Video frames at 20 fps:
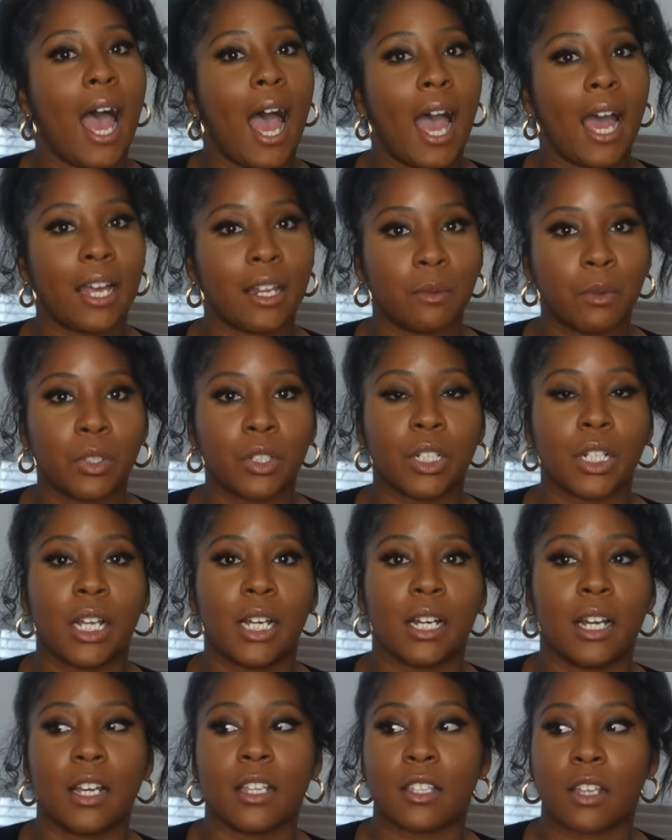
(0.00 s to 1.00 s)
And I'm not gonna
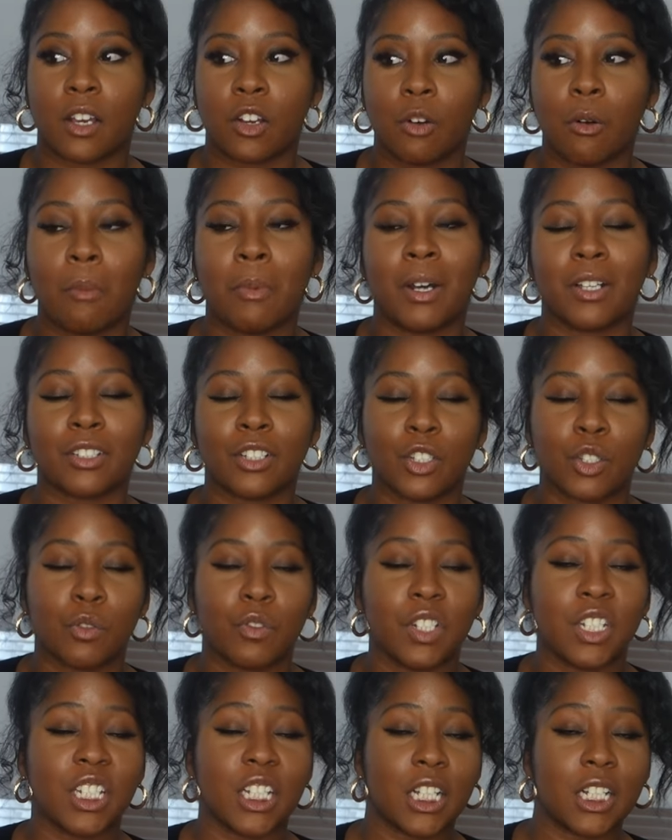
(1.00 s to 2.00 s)
lie, guys, I got a basket to a
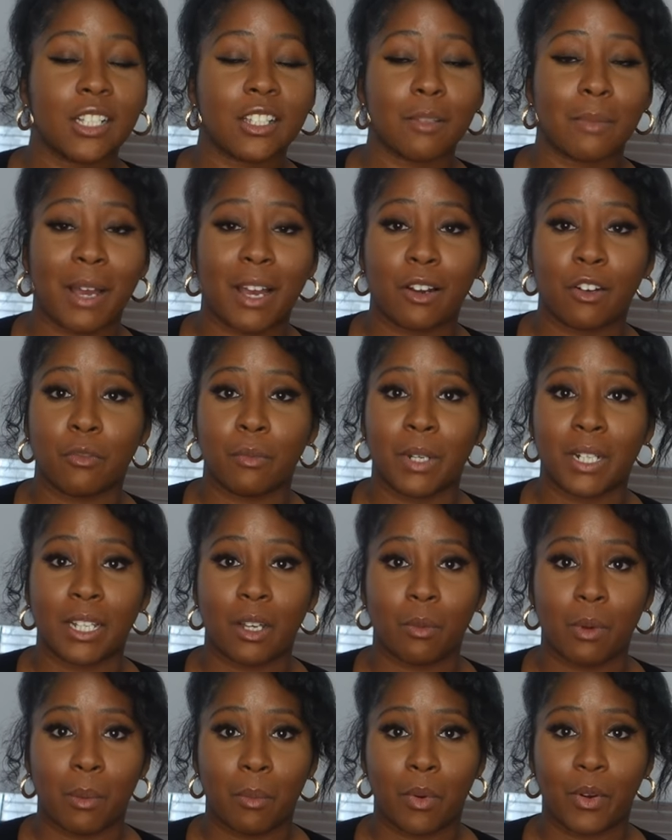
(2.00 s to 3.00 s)
ridiculous amount of money
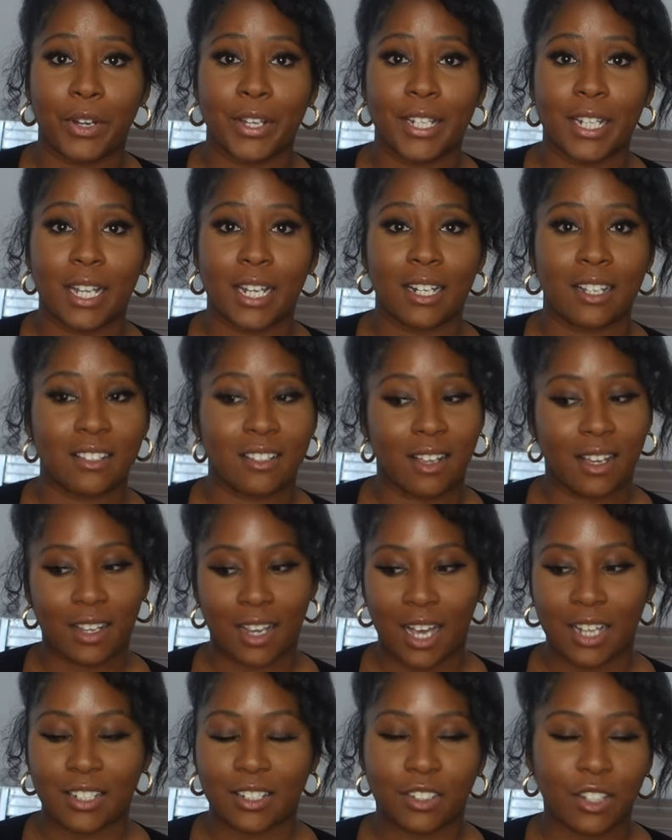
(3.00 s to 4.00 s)
at one point, and I was like,
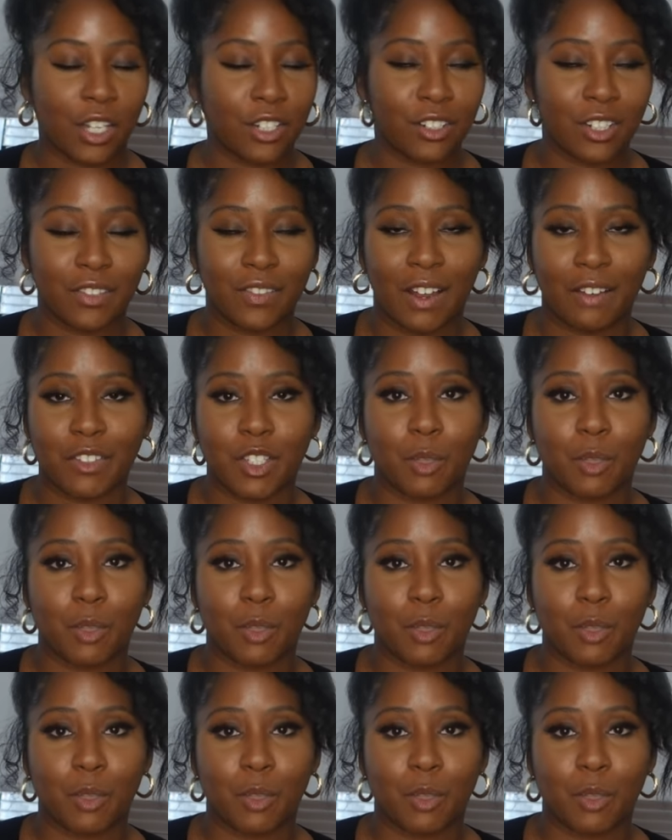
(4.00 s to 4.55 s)
I don't even have